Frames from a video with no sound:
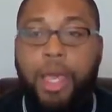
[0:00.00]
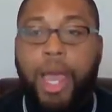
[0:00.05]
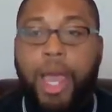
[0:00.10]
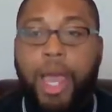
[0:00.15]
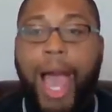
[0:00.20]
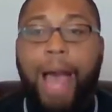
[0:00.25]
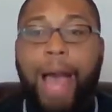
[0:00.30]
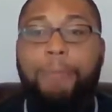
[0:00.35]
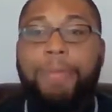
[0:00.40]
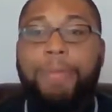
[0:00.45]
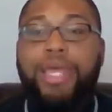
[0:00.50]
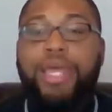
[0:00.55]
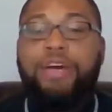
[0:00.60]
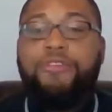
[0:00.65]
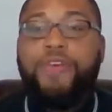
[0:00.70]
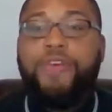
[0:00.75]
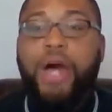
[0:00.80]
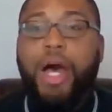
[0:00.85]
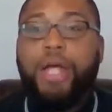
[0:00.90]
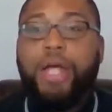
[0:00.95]
How many
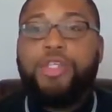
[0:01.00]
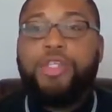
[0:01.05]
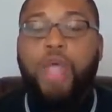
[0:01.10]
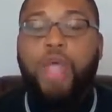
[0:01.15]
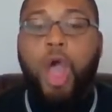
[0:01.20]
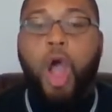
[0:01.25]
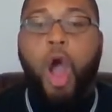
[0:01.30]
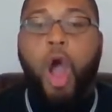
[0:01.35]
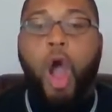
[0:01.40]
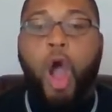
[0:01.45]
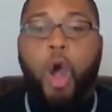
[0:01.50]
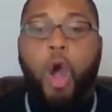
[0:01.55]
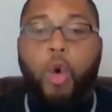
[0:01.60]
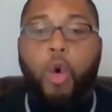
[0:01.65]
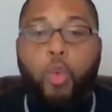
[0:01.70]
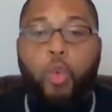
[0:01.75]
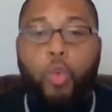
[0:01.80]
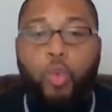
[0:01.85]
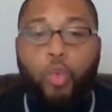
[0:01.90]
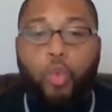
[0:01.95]
of us
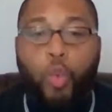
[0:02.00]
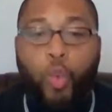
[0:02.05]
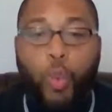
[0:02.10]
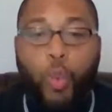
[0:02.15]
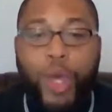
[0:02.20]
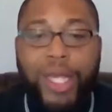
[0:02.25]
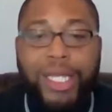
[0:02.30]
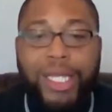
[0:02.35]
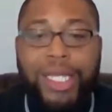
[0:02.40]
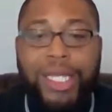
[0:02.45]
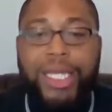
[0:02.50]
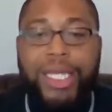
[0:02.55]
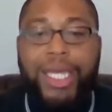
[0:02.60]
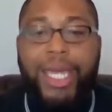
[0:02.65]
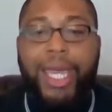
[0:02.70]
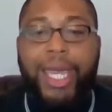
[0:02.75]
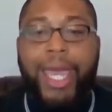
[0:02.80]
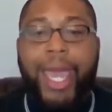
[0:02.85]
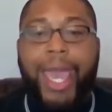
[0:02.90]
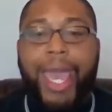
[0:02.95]
are willing
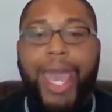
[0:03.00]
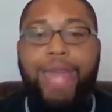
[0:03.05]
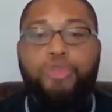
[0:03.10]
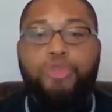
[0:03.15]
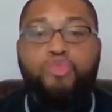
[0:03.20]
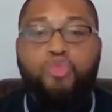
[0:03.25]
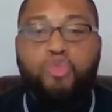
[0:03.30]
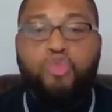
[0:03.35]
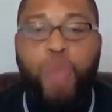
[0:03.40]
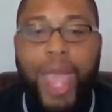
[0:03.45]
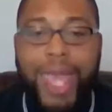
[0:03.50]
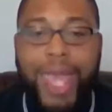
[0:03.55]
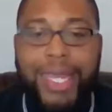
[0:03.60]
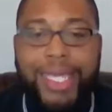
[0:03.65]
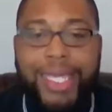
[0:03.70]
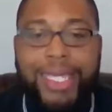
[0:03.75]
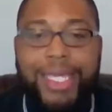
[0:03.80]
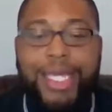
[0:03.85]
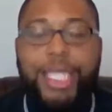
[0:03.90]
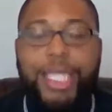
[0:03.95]
and
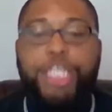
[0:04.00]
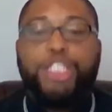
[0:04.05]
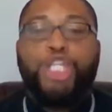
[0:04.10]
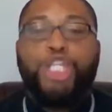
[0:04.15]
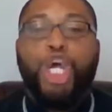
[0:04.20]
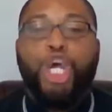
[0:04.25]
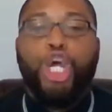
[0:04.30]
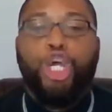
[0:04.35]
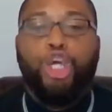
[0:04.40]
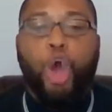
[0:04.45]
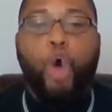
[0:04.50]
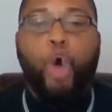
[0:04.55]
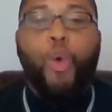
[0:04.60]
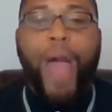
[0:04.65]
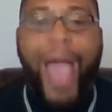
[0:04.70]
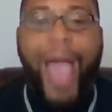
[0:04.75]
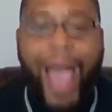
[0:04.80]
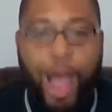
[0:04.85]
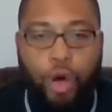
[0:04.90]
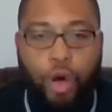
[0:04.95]
ready to
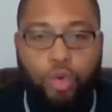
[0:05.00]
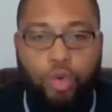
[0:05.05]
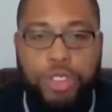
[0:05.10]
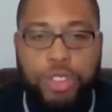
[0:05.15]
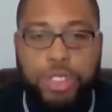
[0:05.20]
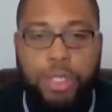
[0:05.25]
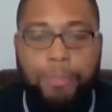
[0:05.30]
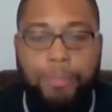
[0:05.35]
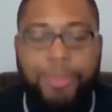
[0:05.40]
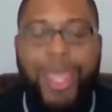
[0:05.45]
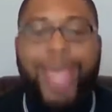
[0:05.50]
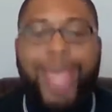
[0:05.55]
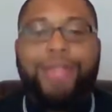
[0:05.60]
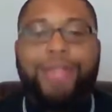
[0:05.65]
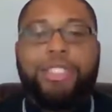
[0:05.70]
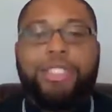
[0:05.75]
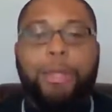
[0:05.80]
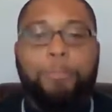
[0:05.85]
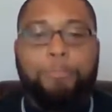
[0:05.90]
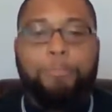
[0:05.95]
go out
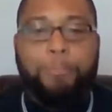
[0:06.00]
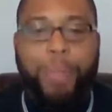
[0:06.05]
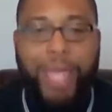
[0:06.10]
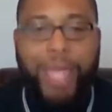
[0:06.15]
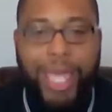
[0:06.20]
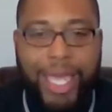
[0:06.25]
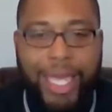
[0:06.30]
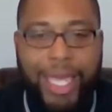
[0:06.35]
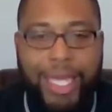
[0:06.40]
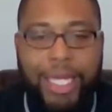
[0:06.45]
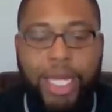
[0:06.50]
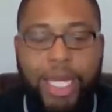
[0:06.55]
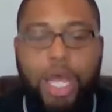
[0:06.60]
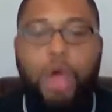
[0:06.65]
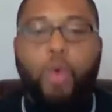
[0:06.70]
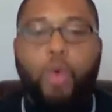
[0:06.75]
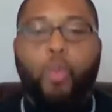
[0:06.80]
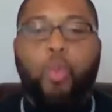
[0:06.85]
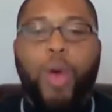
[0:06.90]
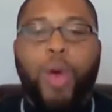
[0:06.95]
and to pick
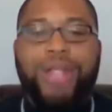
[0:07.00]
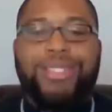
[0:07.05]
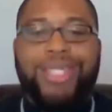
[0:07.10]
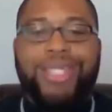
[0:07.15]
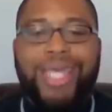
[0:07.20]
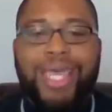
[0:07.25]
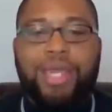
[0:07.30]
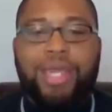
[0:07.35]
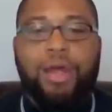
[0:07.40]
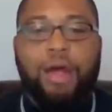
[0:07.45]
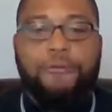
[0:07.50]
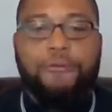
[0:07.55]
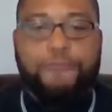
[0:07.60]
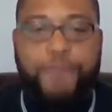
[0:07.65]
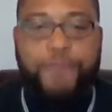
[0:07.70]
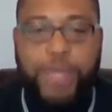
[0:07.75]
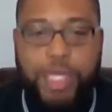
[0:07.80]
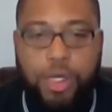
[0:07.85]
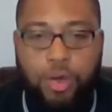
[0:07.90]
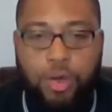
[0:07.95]
what's in our
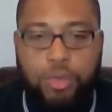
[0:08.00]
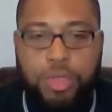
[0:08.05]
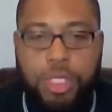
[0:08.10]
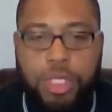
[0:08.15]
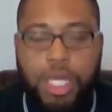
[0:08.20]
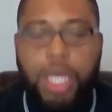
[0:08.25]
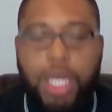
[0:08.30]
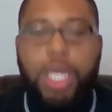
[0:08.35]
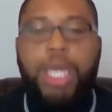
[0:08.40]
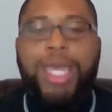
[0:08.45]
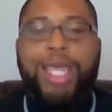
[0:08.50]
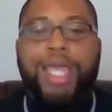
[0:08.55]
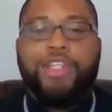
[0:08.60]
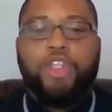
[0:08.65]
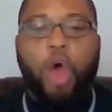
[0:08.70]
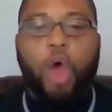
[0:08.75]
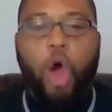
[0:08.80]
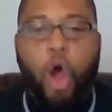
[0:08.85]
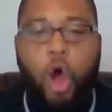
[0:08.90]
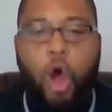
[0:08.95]
fields?
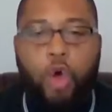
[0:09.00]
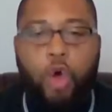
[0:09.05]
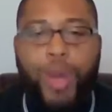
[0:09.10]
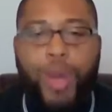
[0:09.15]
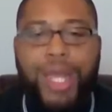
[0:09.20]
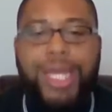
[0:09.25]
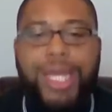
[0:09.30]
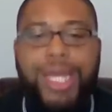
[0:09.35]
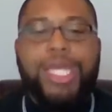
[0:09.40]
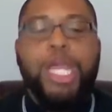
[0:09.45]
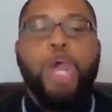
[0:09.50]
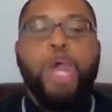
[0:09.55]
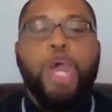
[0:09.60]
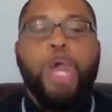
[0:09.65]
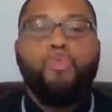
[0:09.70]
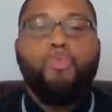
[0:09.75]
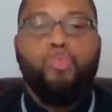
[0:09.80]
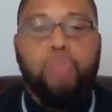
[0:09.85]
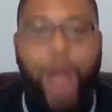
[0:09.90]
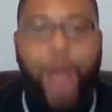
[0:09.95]
It's already
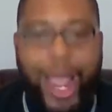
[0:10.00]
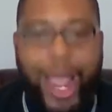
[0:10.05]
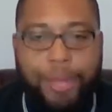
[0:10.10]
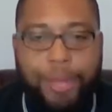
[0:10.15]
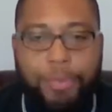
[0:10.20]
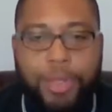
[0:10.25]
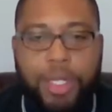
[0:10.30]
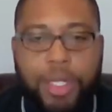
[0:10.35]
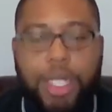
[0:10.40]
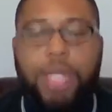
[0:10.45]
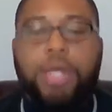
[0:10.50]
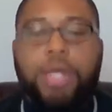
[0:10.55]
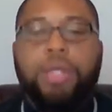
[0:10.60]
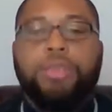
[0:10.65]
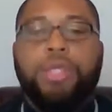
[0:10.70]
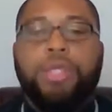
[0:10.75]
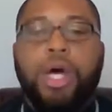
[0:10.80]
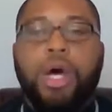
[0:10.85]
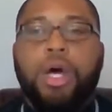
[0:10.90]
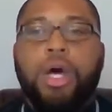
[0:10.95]
ripe.
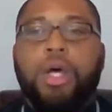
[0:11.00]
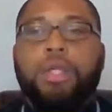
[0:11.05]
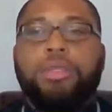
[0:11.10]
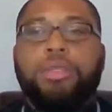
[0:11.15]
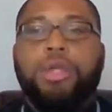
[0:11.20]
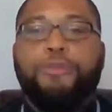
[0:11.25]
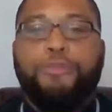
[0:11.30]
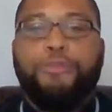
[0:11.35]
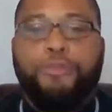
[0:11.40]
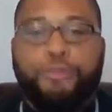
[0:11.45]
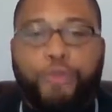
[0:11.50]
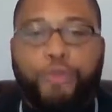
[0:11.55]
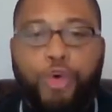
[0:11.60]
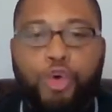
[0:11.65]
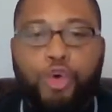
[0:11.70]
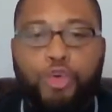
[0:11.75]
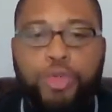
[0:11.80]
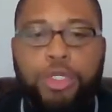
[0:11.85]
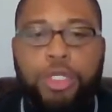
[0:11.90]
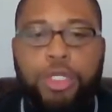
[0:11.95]
The
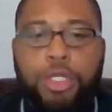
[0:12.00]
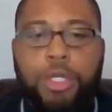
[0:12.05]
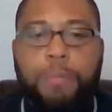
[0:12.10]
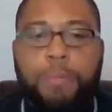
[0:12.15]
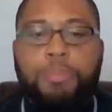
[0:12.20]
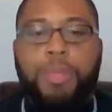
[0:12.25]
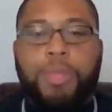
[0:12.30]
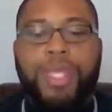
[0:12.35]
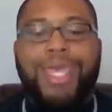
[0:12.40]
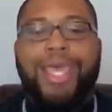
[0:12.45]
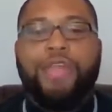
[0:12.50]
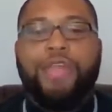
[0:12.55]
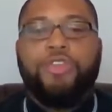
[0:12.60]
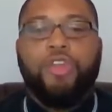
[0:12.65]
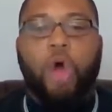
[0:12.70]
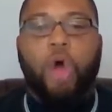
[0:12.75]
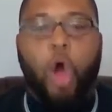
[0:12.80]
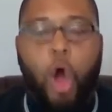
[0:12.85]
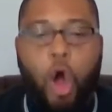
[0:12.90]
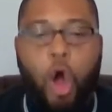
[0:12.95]
fruit
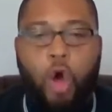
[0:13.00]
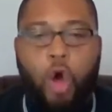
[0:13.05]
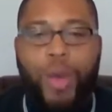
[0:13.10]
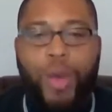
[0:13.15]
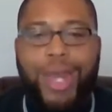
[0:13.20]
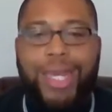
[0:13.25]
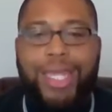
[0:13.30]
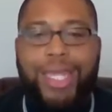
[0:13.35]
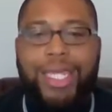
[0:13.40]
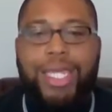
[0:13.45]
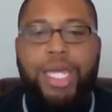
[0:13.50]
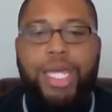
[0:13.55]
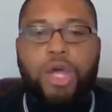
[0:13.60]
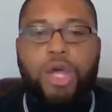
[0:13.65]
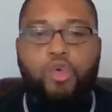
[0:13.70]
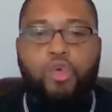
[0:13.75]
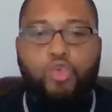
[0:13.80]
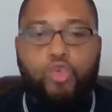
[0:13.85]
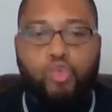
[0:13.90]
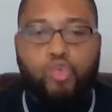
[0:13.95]
is already
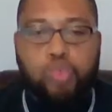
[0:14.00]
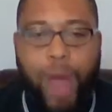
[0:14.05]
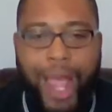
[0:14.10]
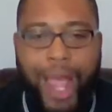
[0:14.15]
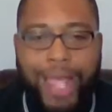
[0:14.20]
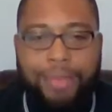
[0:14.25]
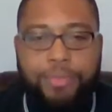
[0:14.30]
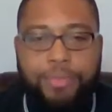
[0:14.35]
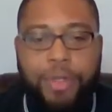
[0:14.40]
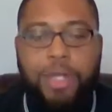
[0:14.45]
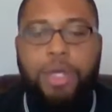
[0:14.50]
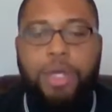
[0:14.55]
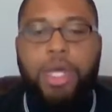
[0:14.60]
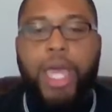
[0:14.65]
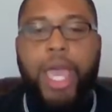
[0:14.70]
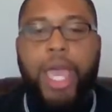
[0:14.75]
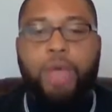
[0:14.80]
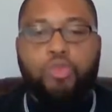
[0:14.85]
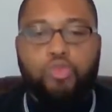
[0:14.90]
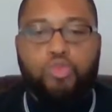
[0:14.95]
ripe
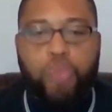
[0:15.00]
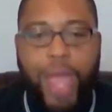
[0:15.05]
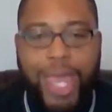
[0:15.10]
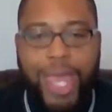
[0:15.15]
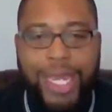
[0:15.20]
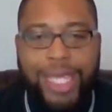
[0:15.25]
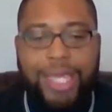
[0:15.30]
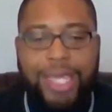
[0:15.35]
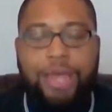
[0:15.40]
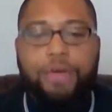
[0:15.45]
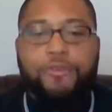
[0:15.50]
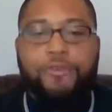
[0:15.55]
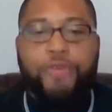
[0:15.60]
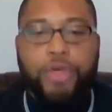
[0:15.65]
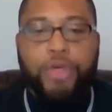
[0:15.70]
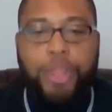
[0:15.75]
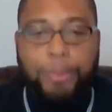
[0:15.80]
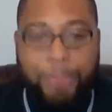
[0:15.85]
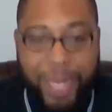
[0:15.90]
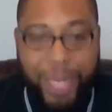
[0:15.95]
and ready
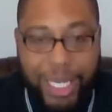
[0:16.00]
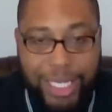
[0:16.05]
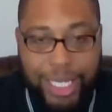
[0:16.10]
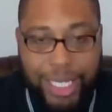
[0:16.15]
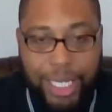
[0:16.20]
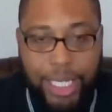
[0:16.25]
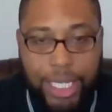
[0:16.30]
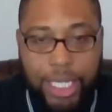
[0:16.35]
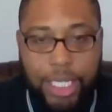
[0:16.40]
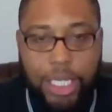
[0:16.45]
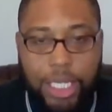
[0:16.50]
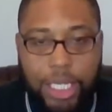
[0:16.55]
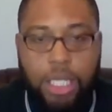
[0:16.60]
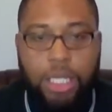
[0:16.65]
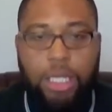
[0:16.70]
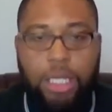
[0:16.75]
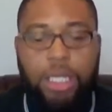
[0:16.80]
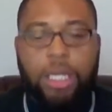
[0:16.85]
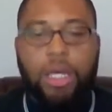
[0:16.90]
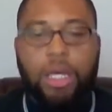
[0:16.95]
for the picking.
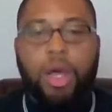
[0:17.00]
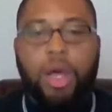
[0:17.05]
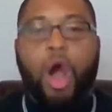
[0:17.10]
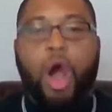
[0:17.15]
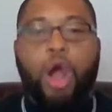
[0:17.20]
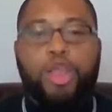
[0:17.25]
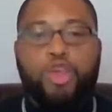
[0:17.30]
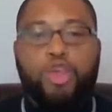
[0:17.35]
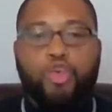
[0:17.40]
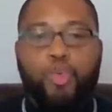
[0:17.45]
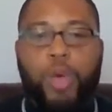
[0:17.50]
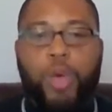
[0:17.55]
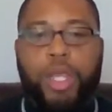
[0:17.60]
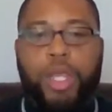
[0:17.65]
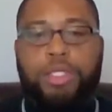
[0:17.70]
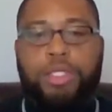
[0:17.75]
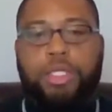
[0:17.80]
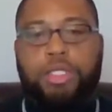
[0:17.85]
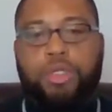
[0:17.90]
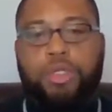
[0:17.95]
Are you
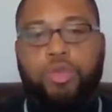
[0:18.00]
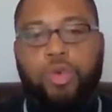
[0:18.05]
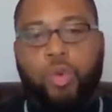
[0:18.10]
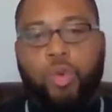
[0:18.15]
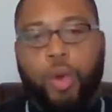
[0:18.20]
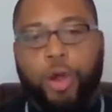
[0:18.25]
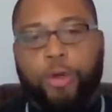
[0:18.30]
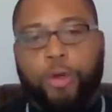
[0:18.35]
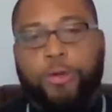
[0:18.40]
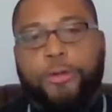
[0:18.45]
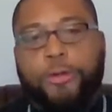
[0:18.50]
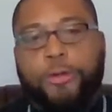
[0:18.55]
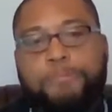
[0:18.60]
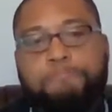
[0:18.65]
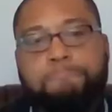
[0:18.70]
willing to do the work?